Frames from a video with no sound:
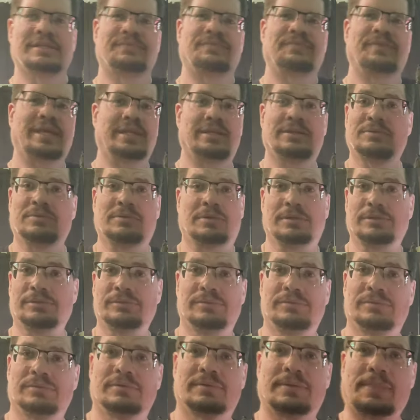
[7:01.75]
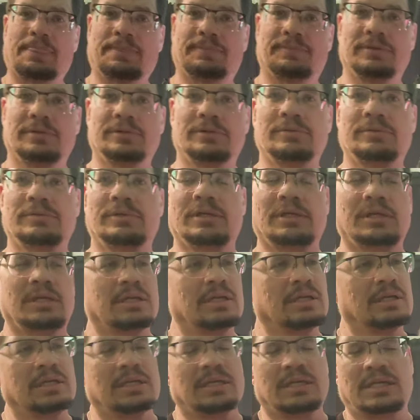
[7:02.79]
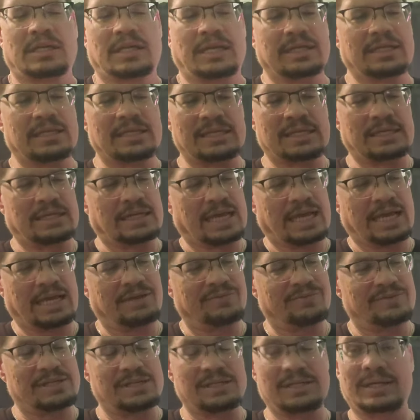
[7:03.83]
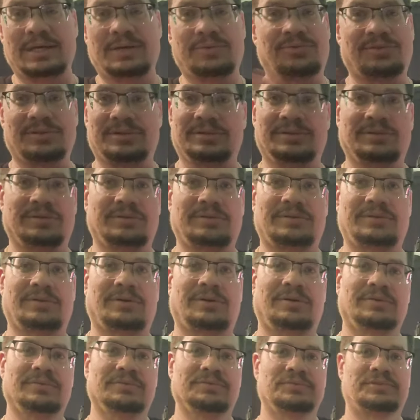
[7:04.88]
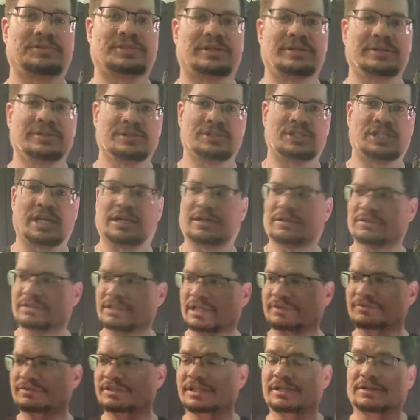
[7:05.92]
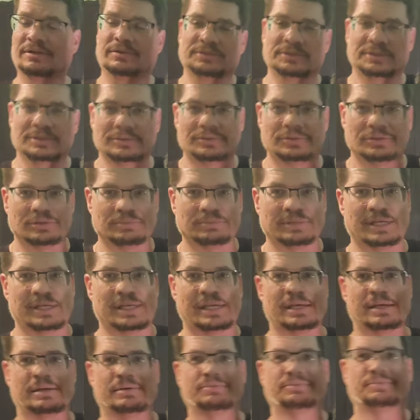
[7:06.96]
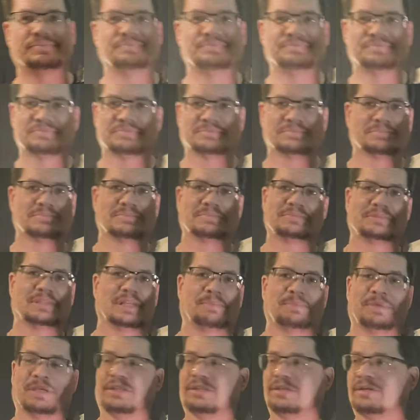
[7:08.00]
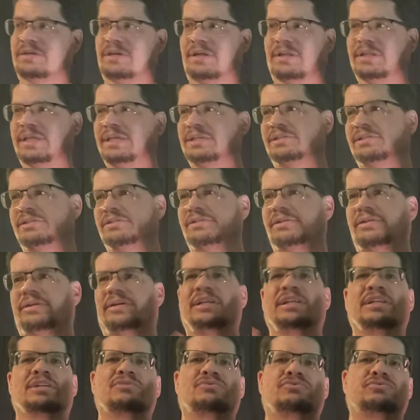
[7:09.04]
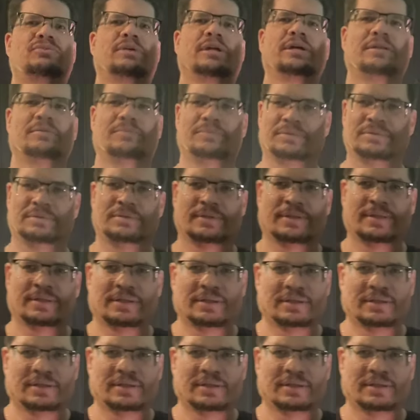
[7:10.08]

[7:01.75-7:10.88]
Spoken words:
I had no clue, you know. Again, I have nothing on certain channels I've seen on YouTube. They have, I mean, their collections are incredible.